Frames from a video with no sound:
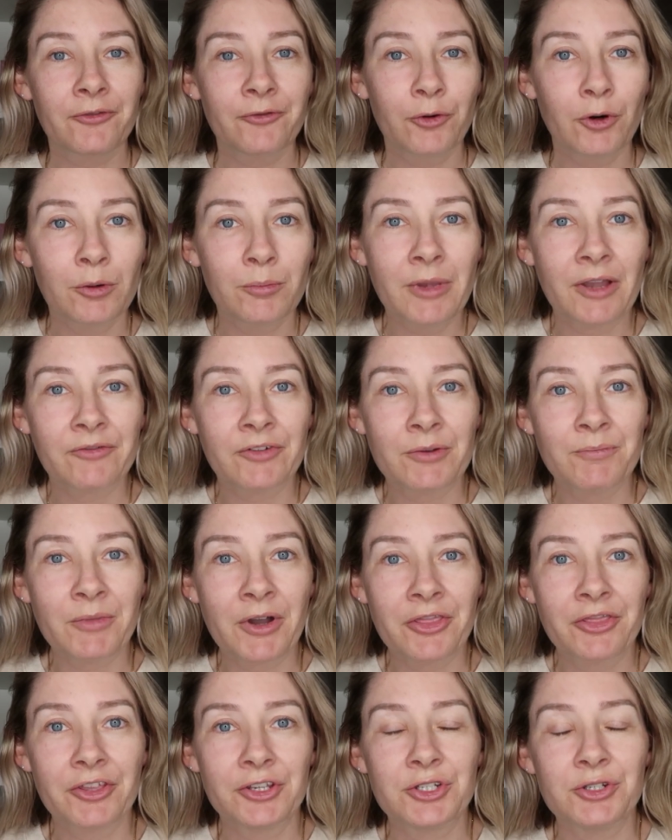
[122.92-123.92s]
a form every
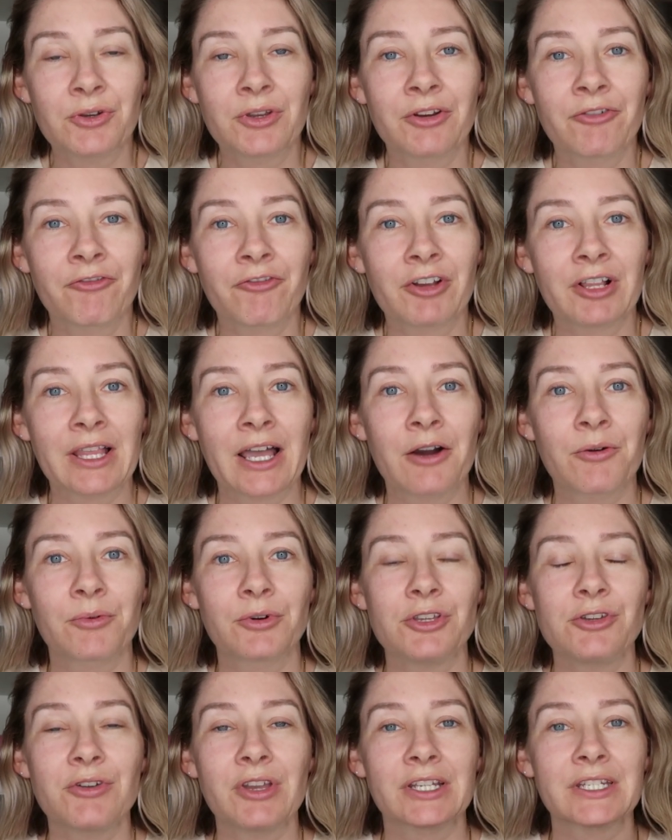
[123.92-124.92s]
month that you can fill out
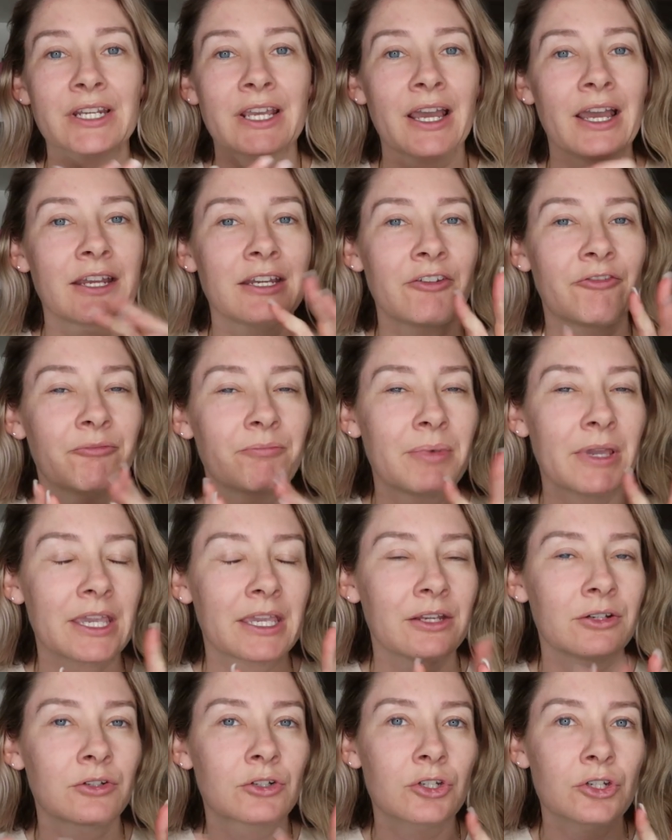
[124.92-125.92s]
where you get to kind of
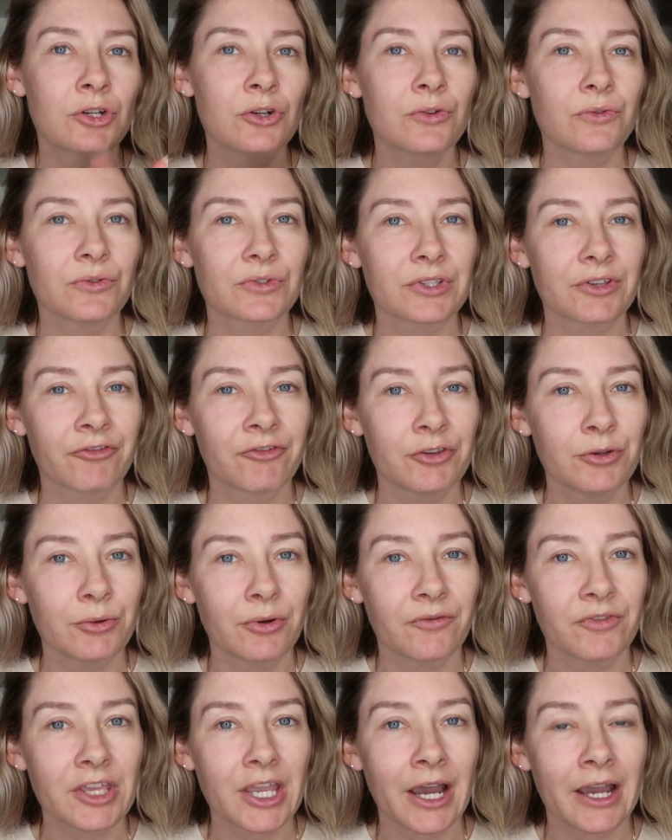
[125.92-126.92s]
pick and choose a
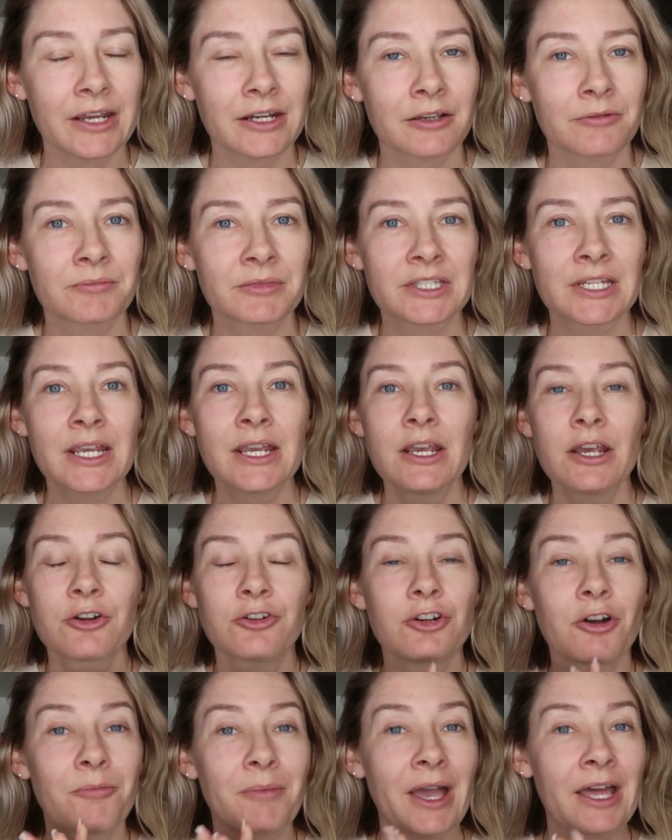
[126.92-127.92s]
few of the items.
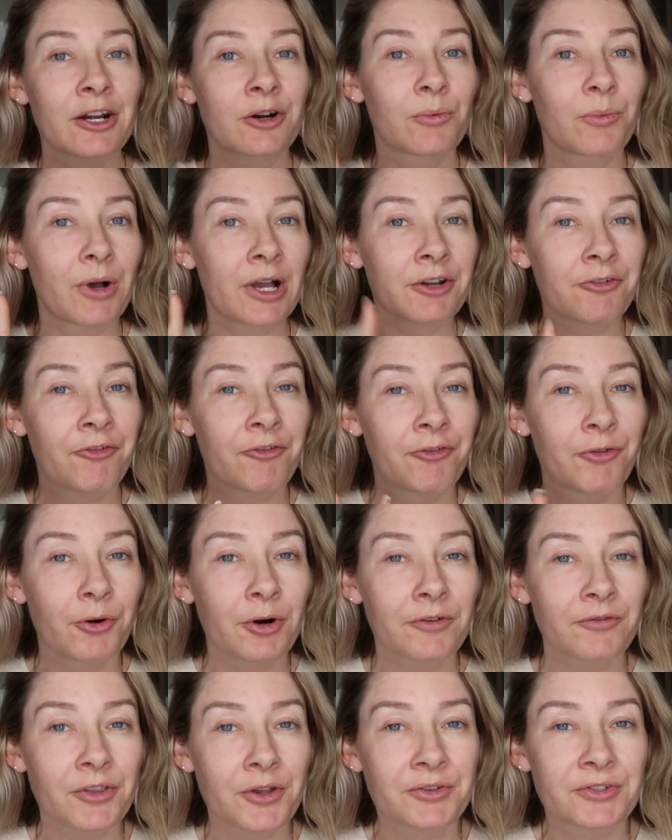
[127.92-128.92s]
No matter what,
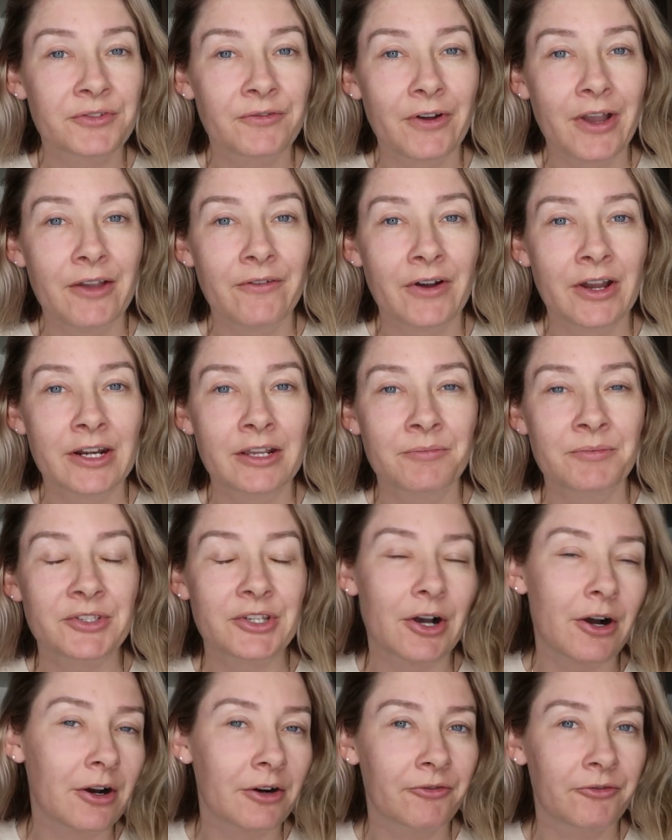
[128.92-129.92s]
4 of those 5
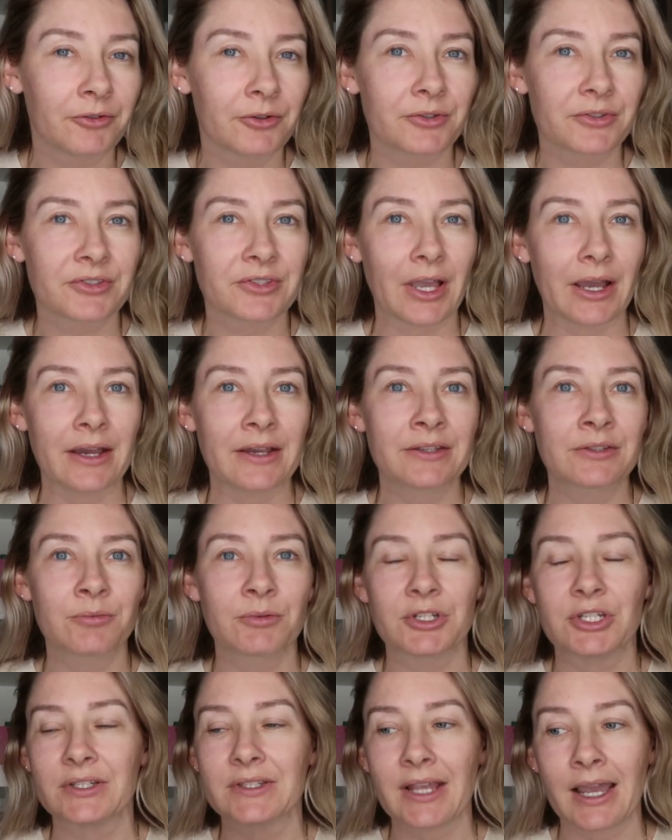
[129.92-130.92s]
items are full
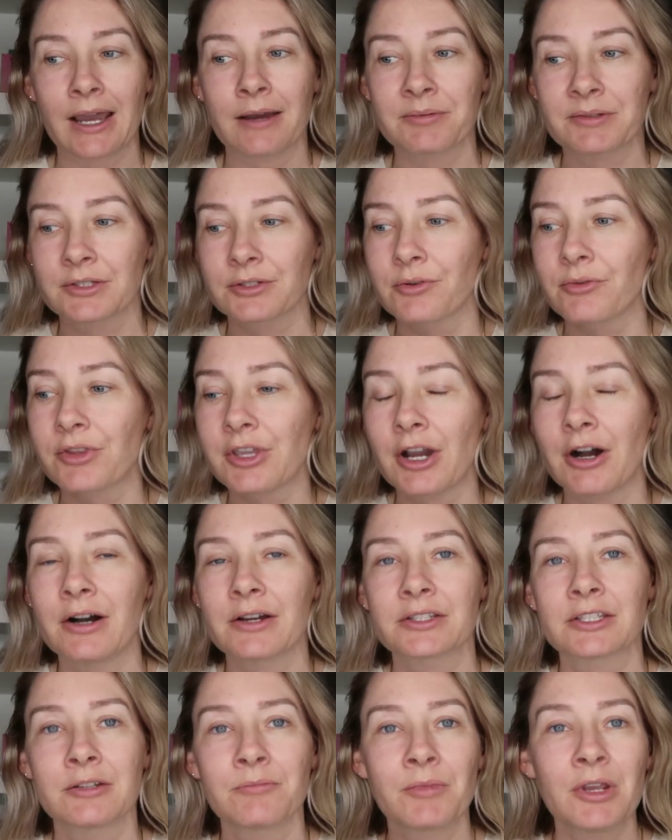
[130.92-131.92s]
size, which is absolutely
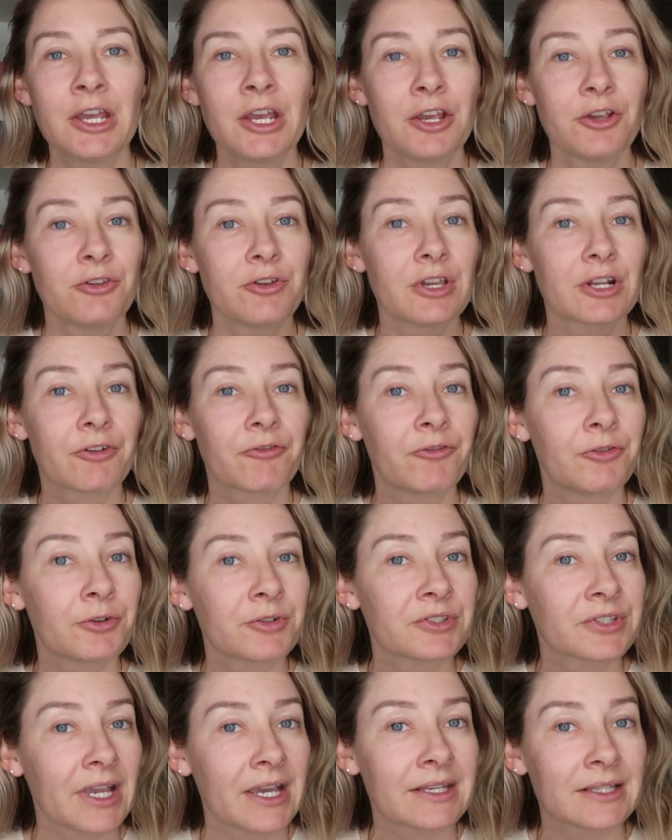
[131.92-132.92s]
awesome. You get a
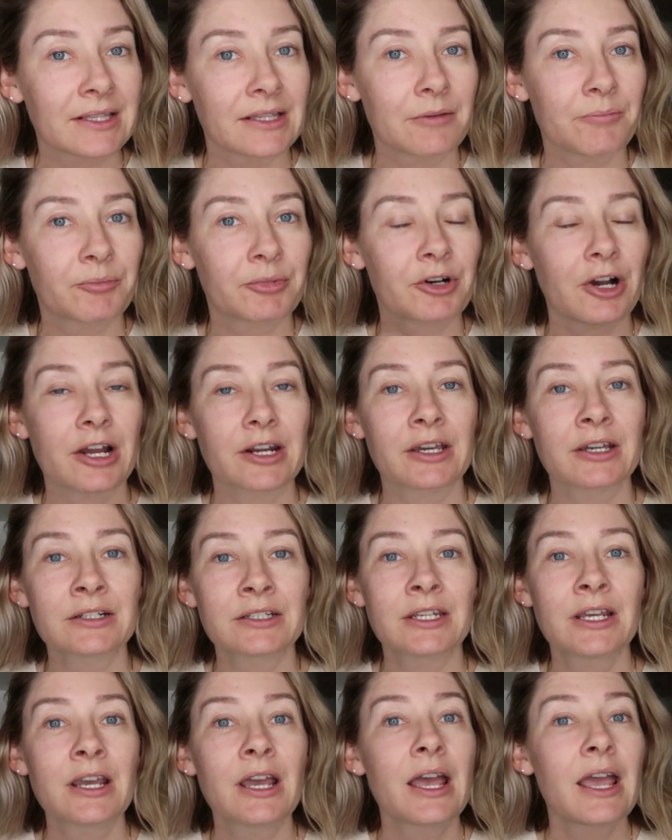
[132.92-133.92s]
full size lip
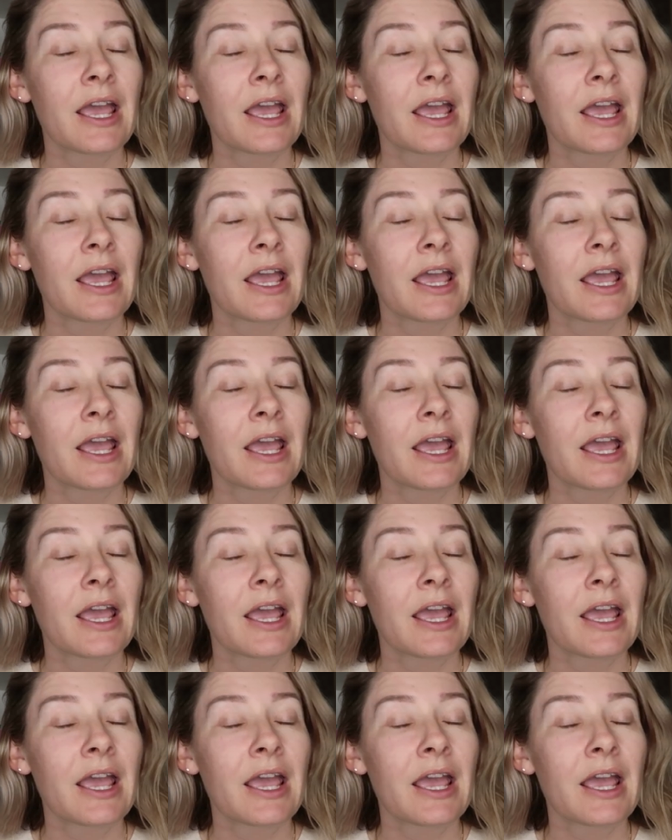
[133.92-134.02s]
product,